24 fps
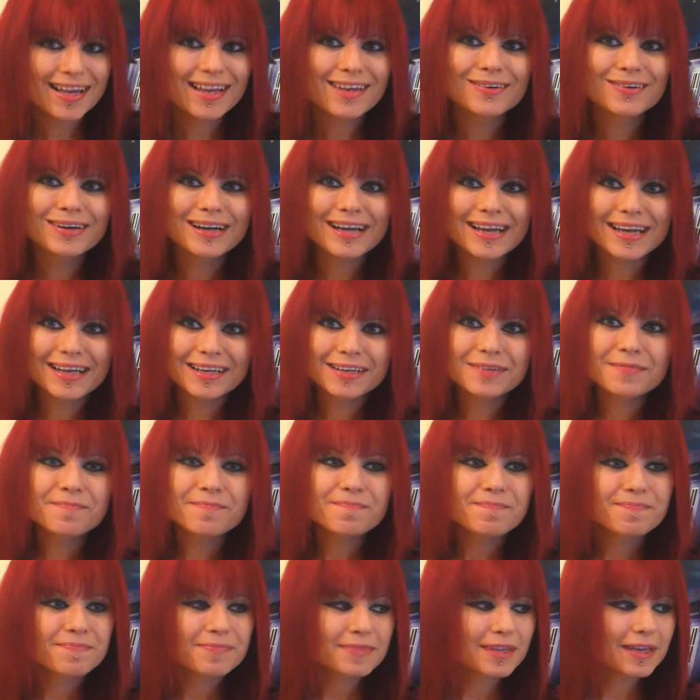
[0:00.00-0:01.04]
hello again.
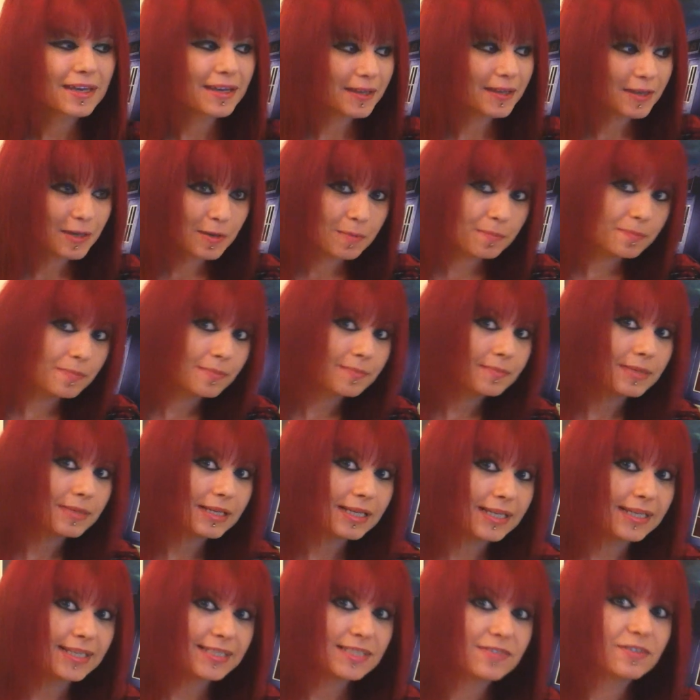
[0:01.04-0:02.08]

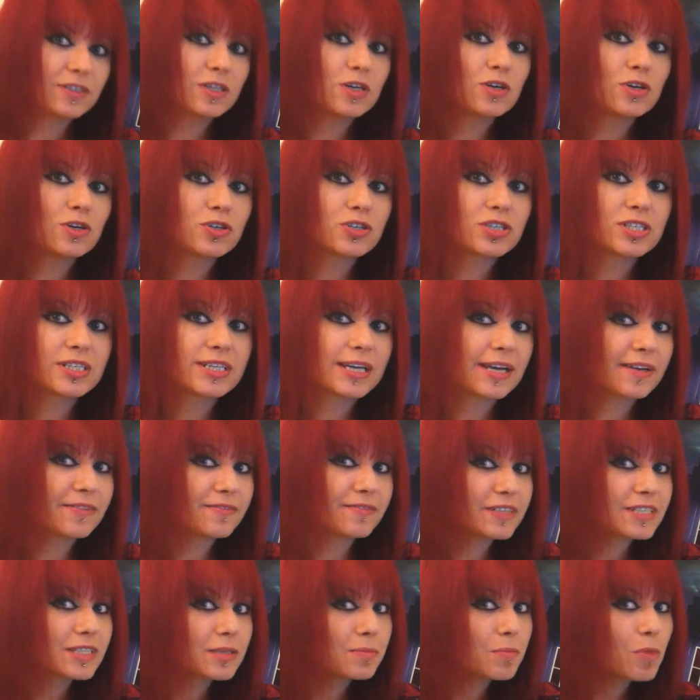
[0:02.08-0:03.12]
It is of course time
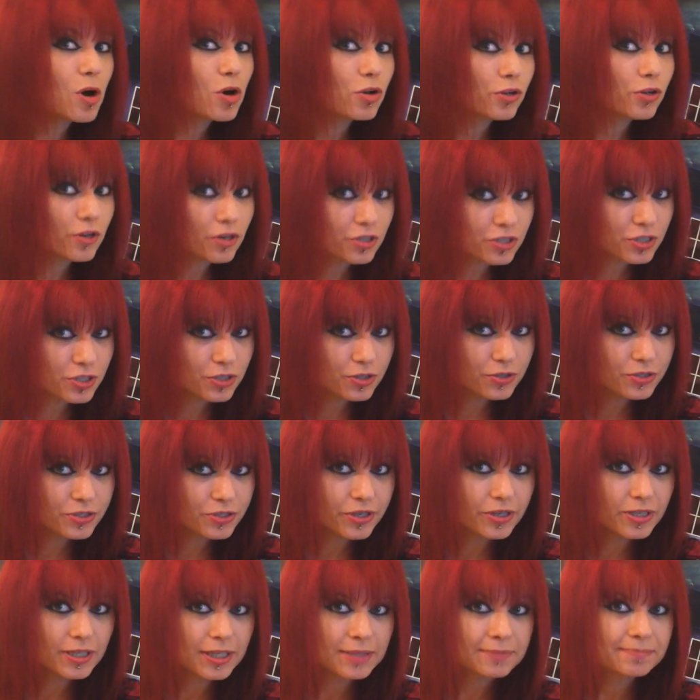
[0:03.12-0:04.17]
for some more Doctor Who
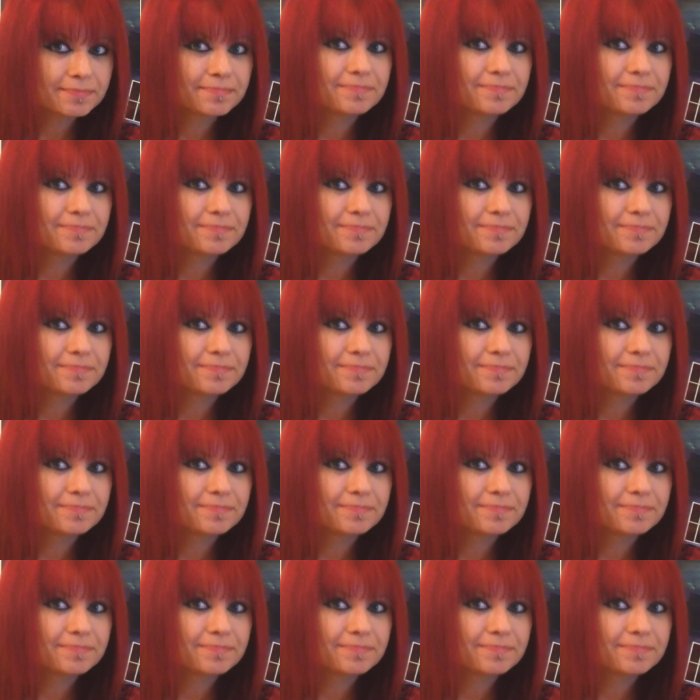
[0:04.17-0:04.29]
talk.